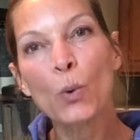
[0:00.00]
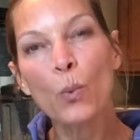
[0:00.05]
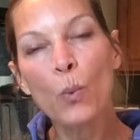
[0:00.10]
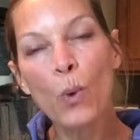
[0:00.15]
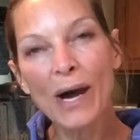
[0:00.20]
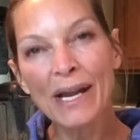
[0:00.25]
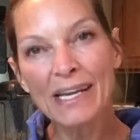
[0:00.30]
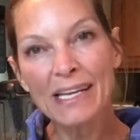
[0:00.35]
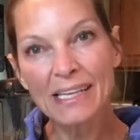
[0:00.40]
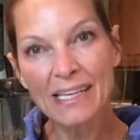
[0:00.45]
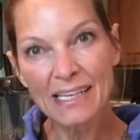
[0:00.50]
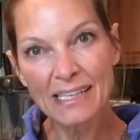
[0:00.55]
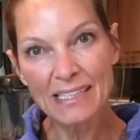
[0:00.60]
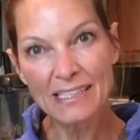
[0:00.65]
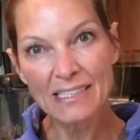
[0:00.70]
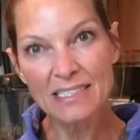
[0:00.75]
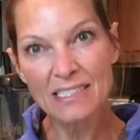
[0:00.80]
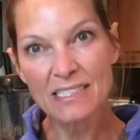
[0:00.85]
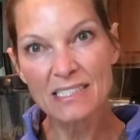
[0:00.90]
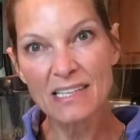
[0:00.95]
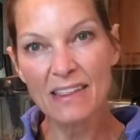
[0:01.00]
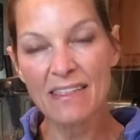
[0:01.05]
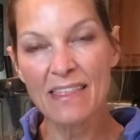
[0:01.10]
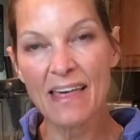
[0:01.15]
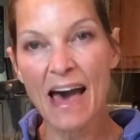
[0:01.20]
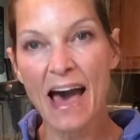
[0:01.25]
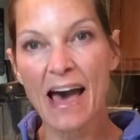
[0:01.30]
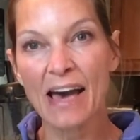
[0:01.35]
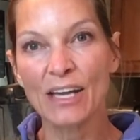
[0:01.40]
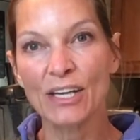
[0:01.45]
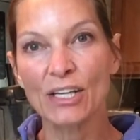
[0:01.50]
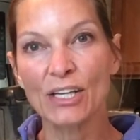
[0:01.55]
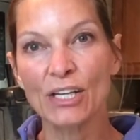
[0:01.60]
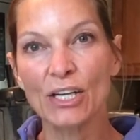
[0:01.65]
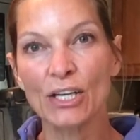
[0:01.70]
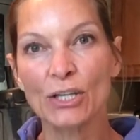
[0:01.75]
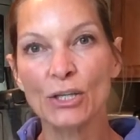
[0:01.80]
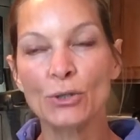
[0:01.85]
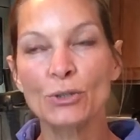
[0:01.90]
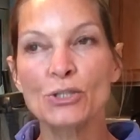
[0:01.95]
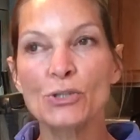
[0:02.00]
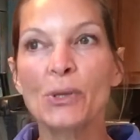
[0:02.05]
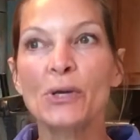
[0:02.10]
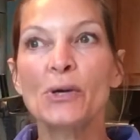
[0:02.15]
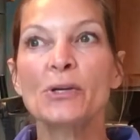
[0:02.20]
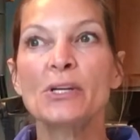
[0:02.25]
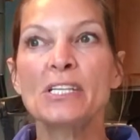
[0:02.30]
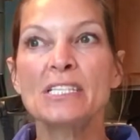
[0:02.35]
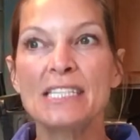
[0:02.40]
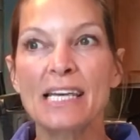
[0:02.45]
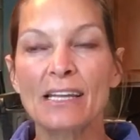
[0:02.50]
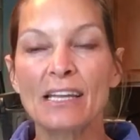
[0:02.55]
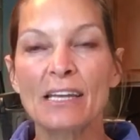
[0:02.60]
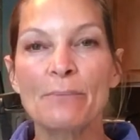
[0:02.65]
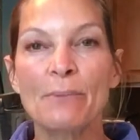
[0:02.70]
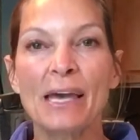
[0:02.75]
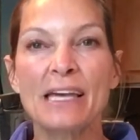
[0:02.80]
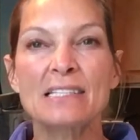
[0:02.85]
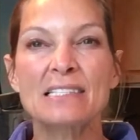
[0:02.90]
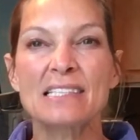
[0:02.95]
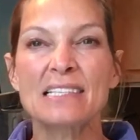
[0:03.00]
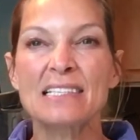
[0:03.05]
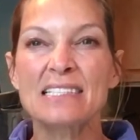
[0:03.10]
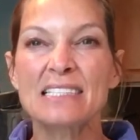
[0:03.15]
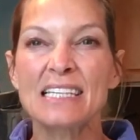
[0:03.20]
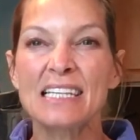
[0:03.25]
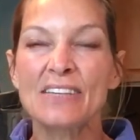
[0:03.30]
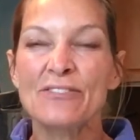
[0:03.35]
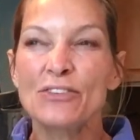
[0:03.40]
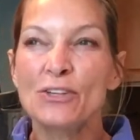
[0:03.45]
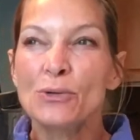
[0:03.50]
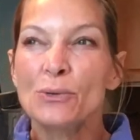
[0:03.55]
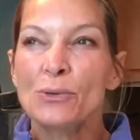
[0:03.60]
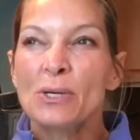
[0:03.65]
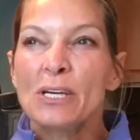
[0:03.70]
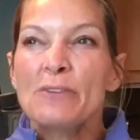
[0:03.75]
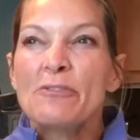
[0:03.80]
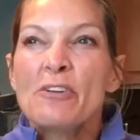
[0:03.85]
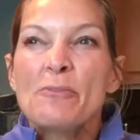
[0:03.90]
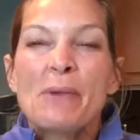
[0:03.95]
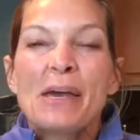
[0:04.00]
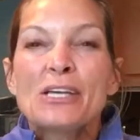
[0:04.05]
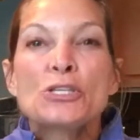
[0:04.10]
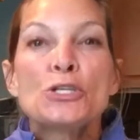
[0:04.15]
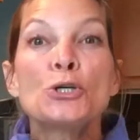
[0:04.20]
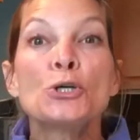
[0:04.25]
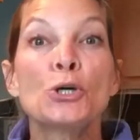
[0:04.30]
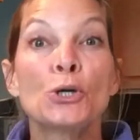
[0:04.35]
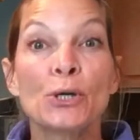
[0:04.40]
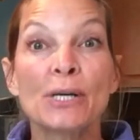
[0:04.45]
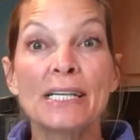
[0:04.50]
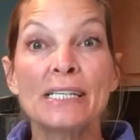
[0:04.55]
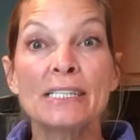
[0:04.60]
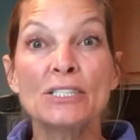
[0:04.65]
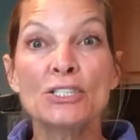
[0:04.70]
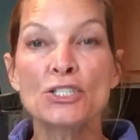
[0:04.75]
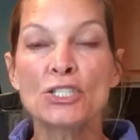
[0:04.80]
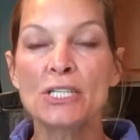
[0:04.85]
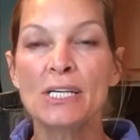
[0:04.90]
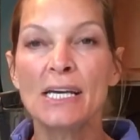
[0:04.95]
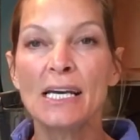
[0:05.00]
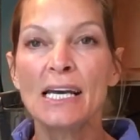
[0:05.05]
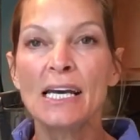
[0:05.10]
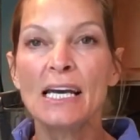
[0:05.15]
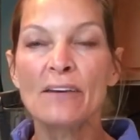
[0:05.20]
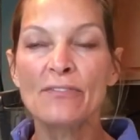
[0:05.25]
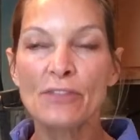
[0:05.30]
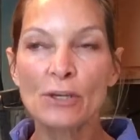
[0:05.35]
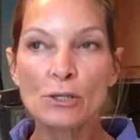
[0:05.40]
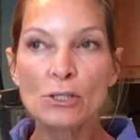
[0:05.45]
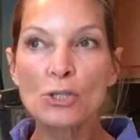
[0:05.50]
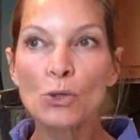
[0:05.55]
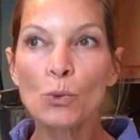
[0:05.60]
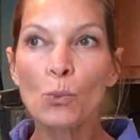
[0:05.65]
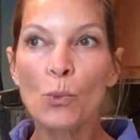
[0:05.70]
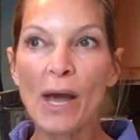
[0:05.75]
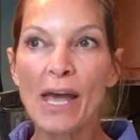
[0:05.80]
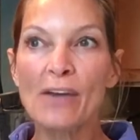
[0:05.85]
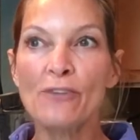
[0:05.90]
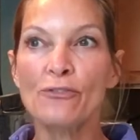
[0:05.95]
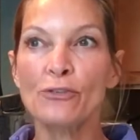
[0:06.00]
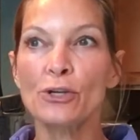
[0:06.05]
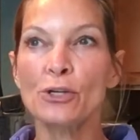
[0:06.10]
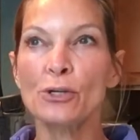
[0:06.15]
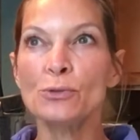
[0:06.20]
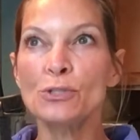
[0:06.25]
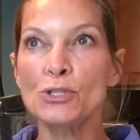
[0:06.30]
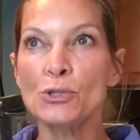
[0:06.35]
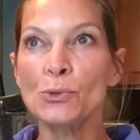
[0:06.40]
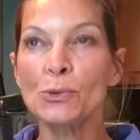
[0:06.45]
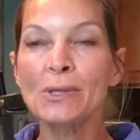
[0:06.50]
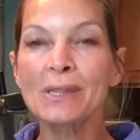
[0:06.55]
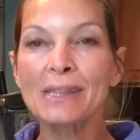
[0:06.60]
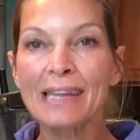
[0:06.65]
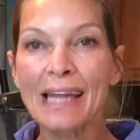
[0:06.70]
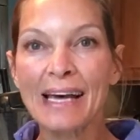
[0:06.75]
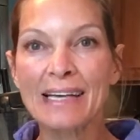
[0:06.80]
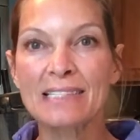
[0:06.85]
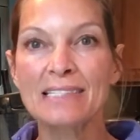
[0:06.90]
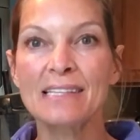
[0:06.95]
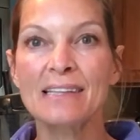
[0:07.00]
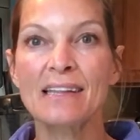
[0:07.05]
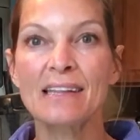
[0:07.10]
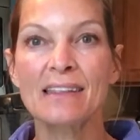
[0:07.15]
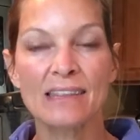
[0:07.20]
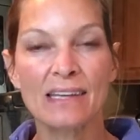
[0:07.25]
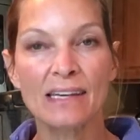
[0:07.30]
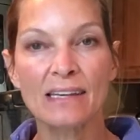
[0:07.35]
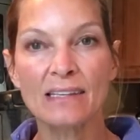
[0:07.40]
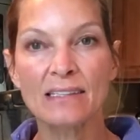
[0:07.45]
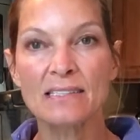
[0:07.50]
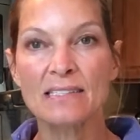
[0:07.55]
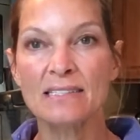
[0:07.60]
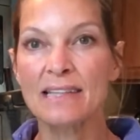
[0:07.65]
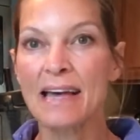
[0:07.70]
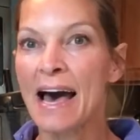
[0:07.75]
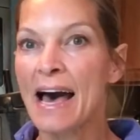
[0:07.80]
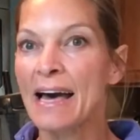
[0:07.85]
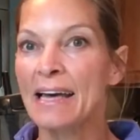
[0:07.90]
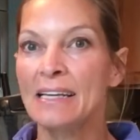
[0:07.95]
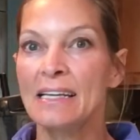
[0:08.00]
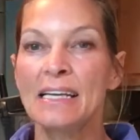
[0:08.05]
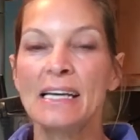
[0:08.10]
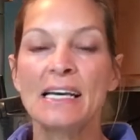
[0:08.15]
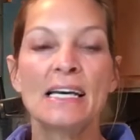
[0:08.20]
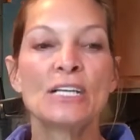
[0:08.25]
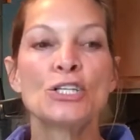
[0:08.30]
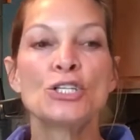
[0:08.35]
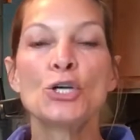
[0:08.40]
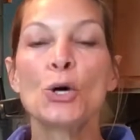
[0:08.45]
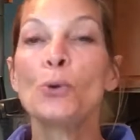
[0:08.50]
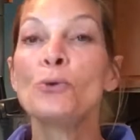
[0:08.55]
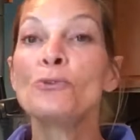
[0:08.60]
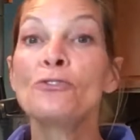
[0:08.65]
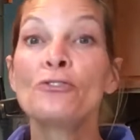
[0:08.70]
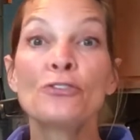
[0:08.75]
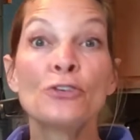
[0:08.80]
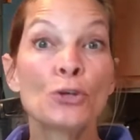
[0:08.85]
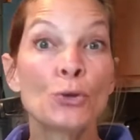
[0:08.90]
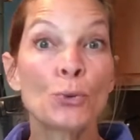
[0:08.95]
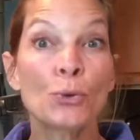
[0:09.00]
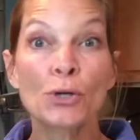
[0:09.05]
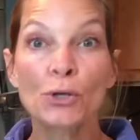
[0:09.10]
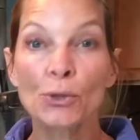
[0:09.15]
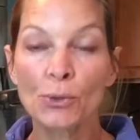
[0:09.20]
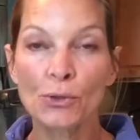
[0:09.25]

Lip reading: what it is that you're doing on a daily basis. And if it makes you cringe, if there's a way for you to lessen the things that don't fuel